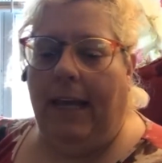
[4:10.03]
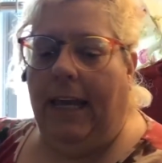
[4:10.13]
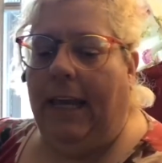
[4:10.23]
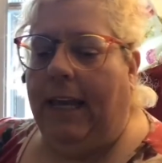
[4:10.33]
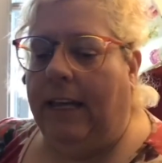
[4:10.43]

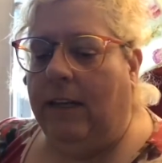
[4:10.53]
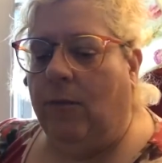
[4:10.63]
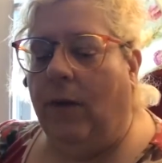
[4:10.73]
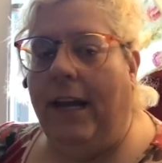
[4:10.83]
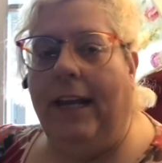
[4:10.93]

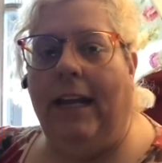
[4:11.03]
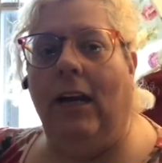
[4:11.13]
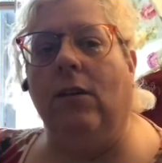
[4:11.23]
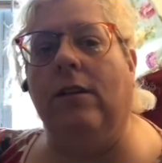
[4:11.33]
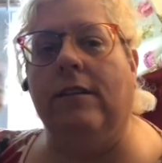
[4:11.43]
And right
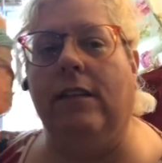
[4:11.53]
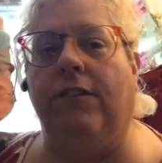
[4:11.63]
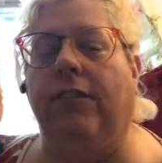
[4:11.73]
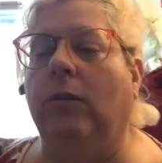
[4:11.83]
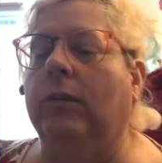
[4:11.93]
now, because the
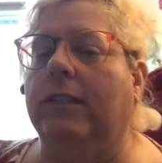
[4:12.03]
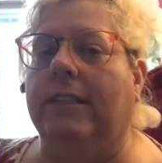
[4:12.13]
full one,